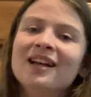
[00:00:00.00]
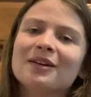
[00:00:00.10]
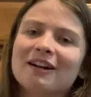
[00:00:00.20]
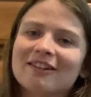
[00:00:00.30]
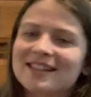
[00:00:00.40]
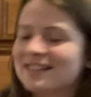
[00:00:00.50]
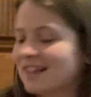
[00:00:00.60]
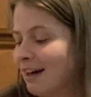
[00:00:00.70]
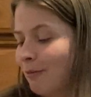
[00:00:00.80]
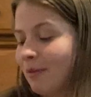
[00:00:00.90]
I'll get to
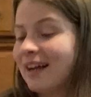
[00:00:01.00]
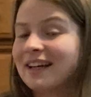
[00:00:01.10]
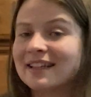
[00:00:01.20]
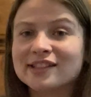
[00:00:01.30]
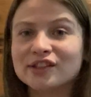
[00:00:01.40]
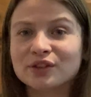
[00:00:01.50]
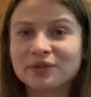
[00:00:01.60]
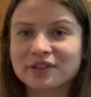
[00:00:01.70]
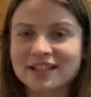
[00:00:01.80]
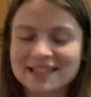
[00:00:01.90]
that when I get to
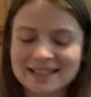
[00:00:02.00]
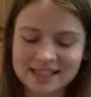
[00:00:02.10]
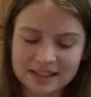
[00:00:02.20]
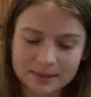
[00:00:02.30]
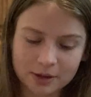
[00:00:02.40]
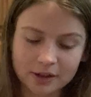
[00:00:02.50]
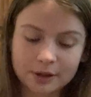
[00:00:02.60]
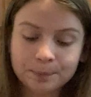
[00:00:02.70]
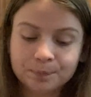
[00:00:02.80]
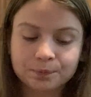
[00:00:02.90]
Justice Ginsburg.
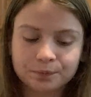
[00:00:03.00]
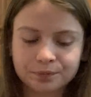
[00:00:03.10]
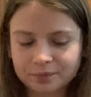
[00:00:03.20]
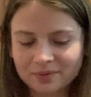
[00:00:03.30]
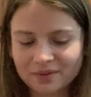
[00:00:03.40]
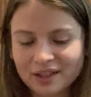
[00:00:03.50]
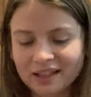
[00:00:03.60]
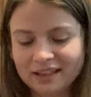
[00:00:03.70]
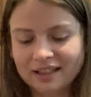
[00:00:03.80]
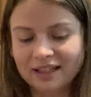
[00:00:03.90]

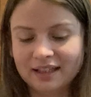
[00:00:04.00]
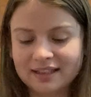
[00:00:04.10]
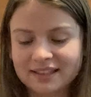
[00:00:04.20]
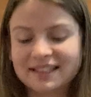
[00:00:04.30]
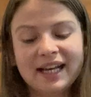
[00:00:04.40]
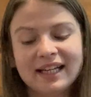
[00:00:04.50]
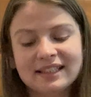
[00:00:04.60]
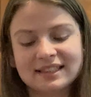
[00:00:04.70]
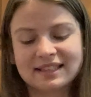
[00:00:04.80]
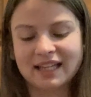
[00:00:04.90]
The state
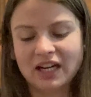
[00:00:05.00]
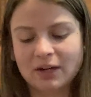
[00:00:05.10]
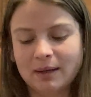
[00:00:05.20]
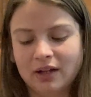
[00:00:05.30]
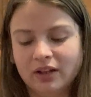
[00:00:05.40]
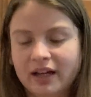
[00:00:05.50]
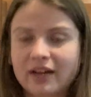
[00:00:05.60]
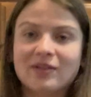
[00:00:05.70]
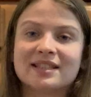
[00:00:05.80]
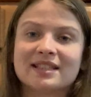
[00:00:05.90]
doesn't care about
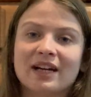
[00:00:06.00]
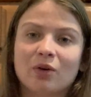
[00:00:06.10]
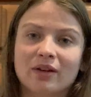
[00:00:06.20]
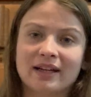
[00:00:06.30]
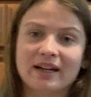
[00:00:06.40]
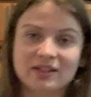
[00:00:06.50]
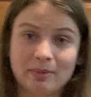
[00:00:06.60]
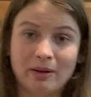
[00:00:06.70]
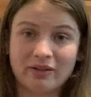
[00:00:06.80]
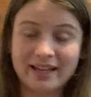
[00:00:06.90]
love, the state only cares
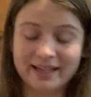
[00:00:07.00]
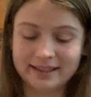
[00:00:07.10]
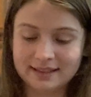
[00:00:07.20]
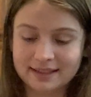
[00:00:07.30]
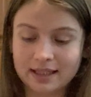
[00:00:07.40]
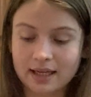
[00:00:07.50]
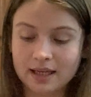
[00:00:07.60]
about kids.